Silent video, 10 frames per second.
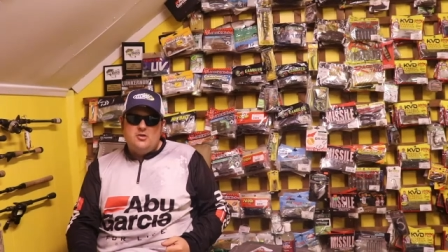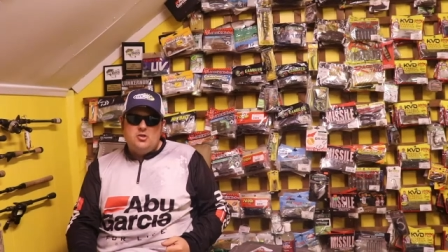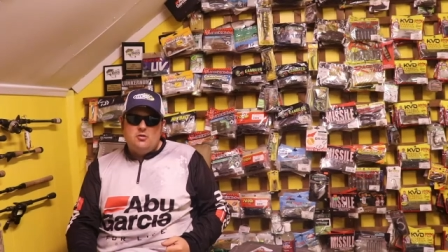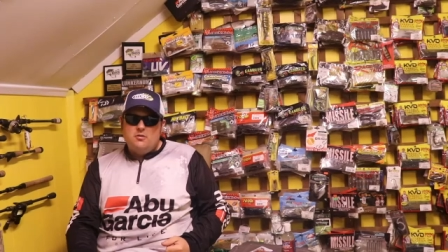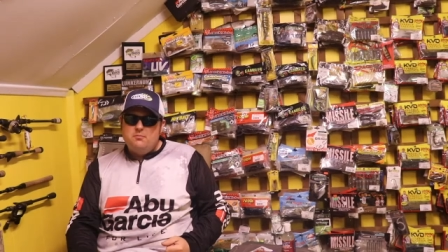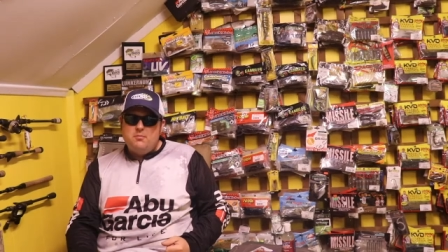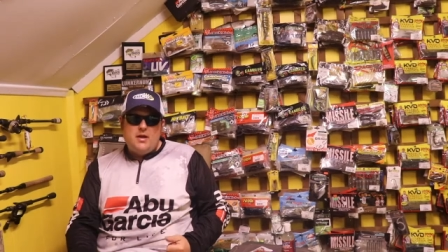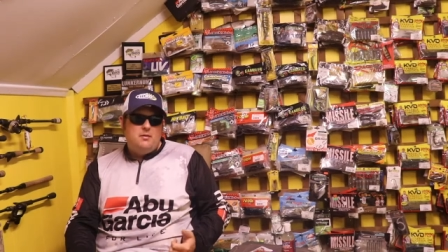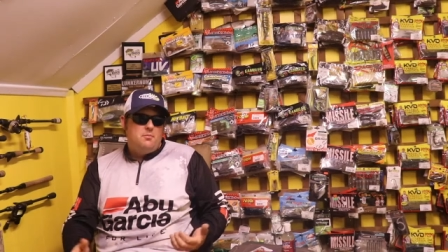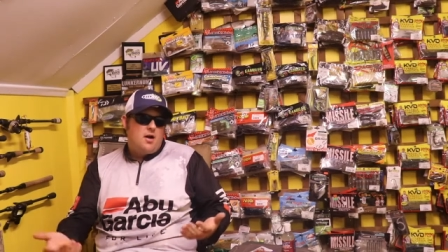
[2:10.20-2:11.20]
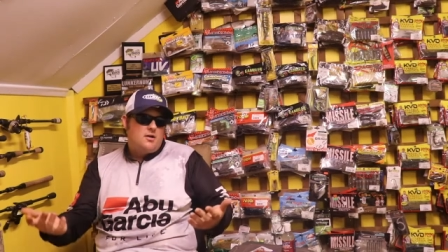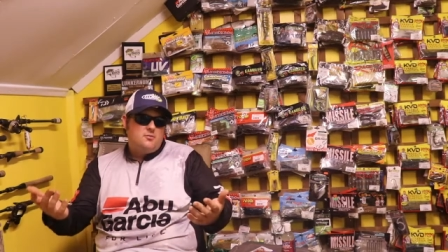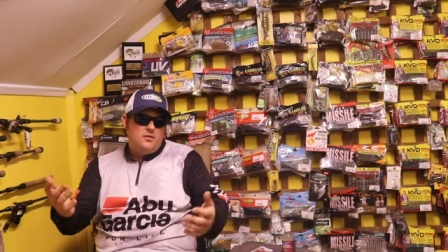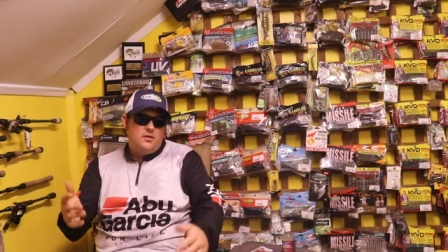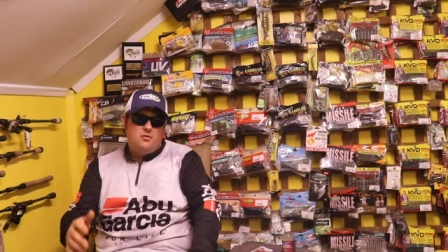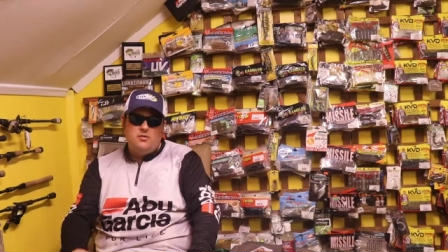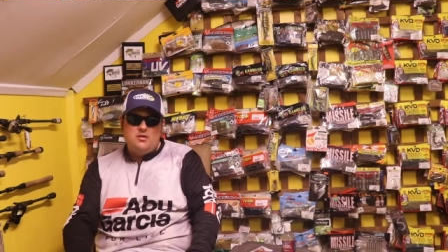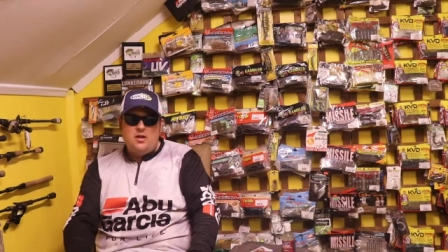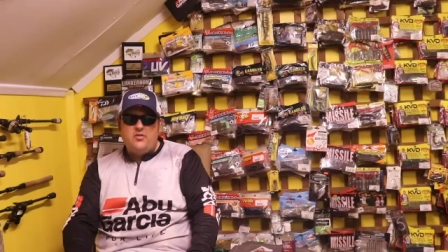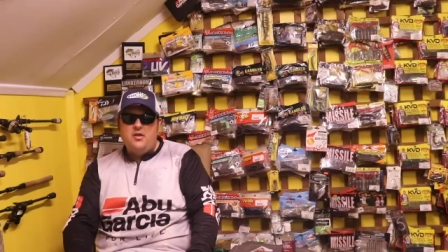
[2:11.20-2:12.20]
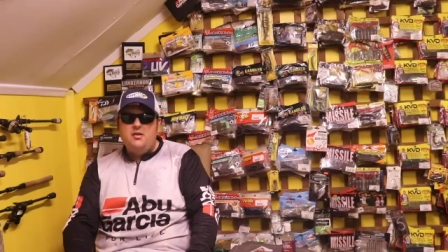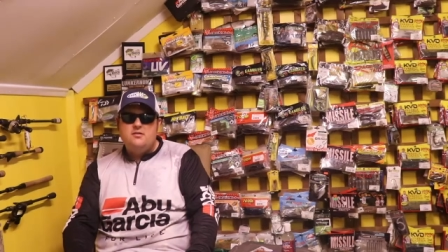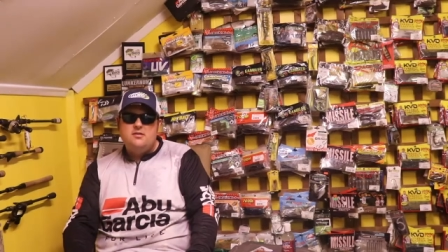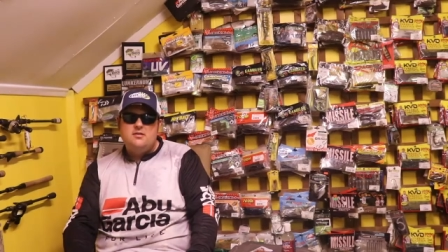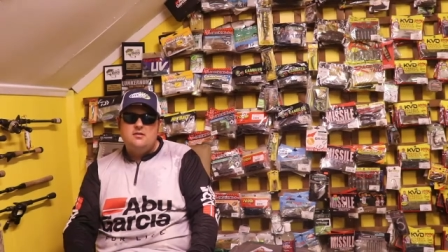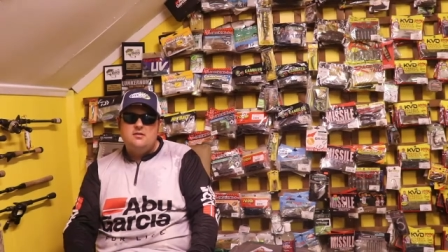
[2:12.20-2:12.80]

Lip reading: jerk bait box with you and nothing else.